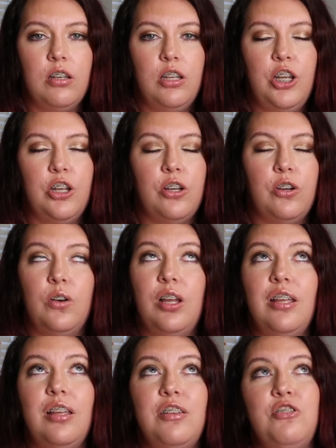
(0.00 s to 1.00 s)
you know,
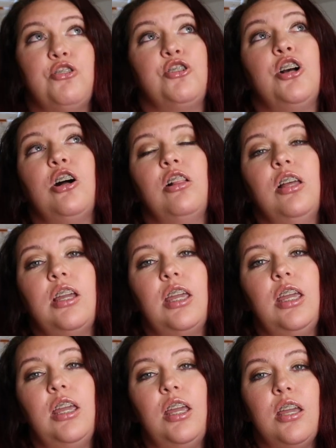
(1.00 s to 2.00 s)
is your jaw
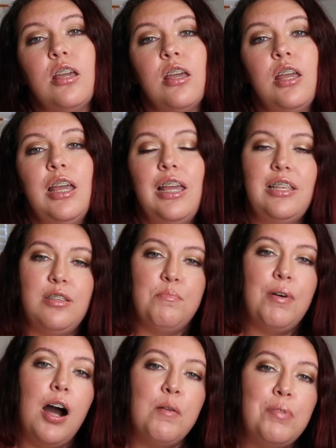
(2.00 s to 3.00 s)
clicking? Is it
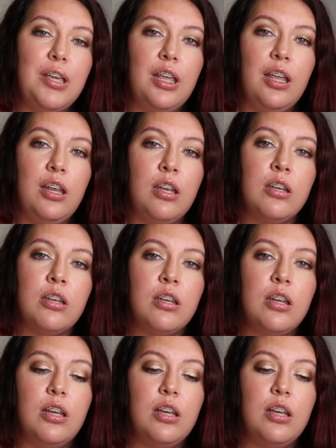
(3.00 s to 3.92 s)
popping?